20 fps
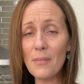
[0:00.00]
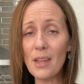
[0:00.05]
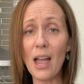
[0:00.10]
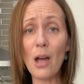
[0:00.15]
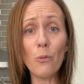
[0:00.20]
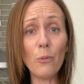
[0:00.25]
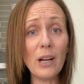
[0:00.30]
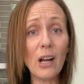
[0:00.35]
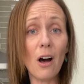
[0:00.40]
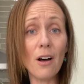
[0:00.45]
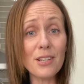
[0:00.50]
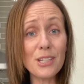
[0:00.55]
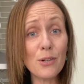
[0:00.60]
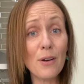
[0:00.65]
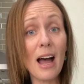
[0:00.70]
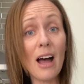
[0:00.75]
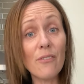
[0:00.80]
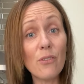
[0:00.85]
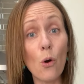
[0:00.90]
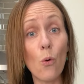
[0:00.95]
And we also
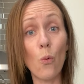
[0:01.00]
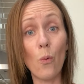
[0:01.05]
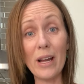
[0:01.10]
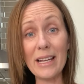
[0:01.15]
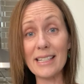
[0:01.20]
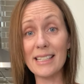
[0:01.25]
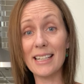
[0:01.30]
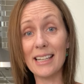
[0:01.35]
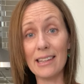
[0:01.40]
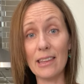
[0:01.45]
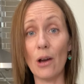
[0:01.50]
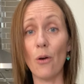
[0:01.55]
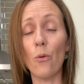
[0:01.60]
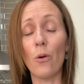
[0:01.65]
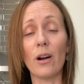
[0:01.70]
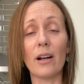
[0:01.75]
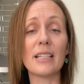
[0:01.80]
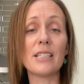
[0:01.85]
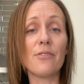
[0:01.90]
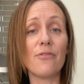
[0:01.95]
have a whisk that
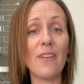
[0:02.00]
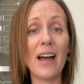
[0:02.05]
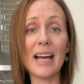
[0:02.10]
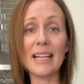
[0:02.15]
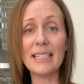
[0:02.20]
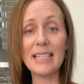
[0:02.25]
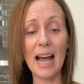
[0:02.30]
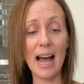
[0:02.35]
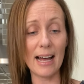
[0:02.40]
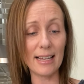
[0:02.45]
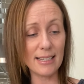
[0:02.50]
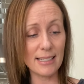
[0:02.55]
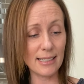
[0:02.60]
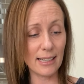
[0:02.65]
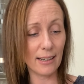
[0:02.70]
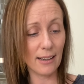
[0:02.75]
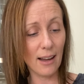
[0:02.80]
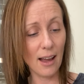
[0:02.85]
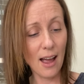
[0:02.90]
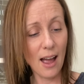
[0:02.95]
works
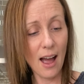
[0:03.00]
fantastic.